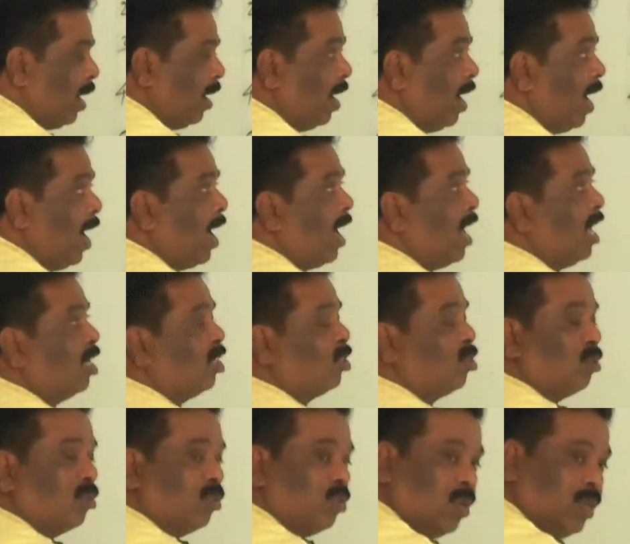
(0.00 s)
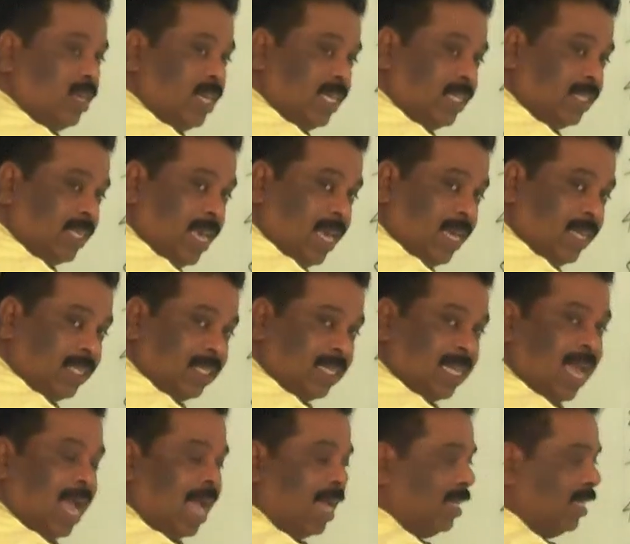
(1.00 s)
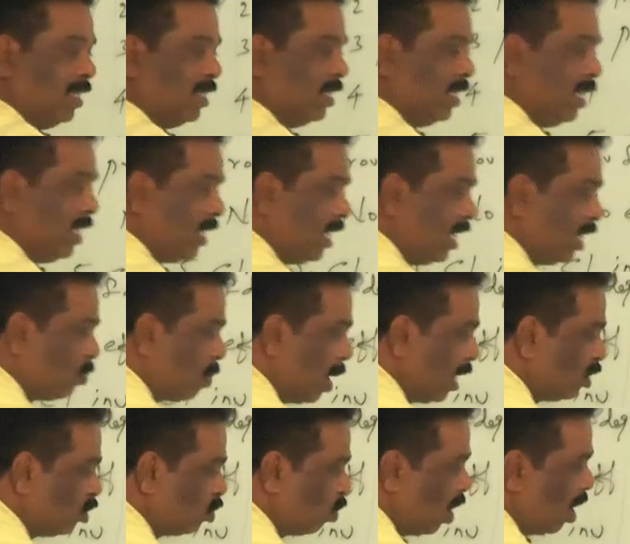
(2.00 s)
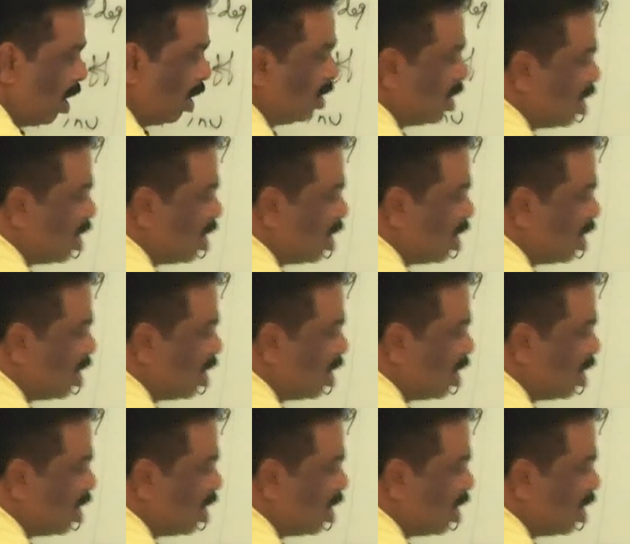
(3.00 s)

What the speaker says: 8, so 26, and it will decrease by 12,